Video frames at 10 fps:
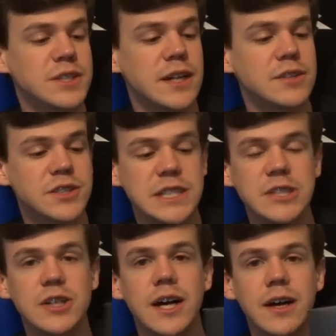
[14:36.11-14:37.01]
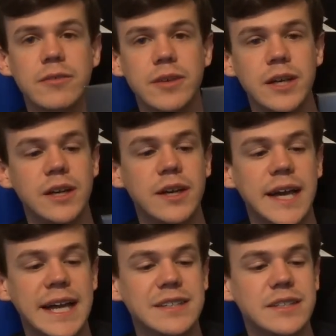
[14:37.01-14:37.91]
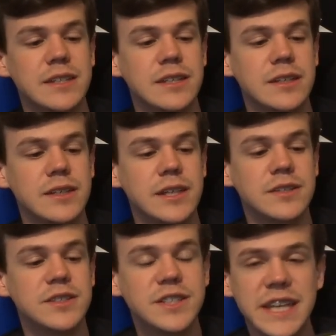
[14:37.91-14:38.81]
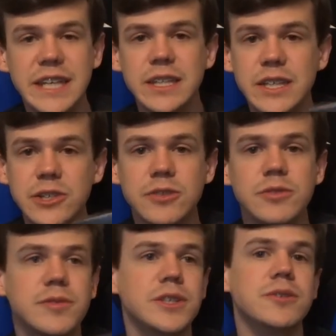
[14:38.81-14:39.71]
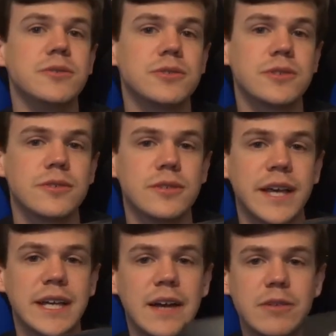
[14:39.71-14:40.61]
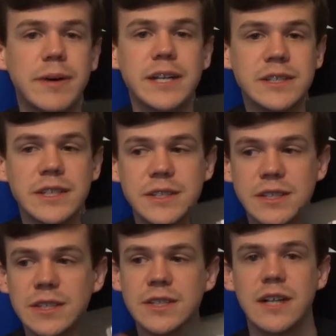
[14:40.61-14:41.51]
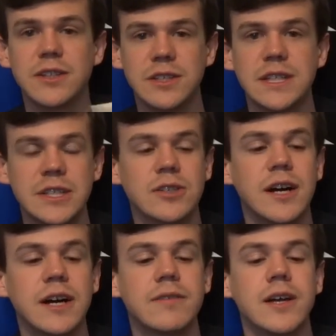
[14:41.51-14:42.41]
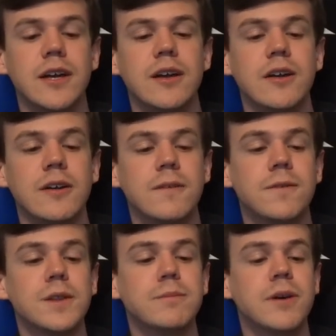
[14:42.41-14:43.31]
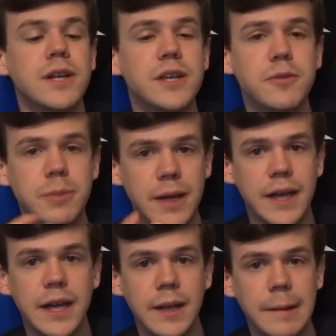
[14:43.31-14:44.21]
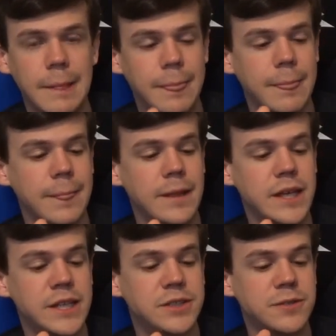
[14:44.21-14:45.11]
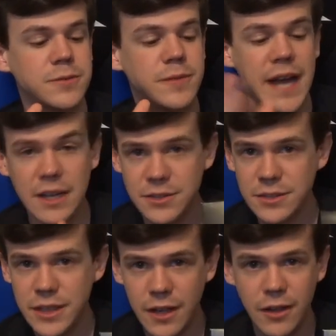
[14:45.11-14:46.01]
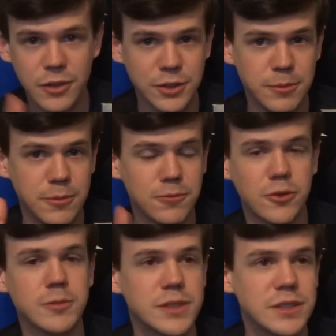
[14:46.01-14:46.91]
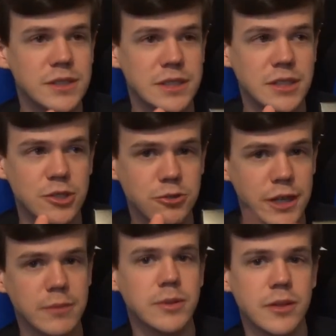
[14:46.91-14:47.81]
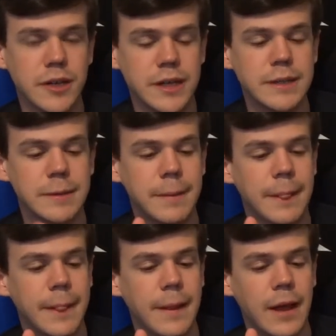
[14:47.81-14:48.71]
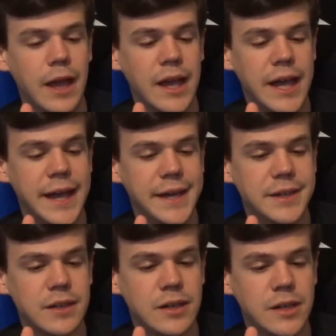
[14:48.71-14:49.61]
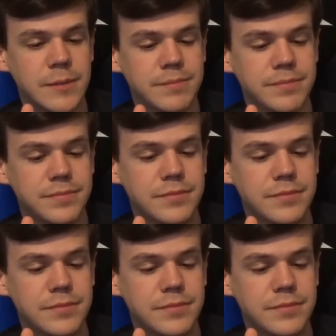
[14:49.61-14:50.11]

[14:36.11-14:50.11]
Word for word: solid state drive has insanely good reviews. Like everybody says that this solid state drive, for the money you pay, it's fast as hell. The performance is incredible on it. And um,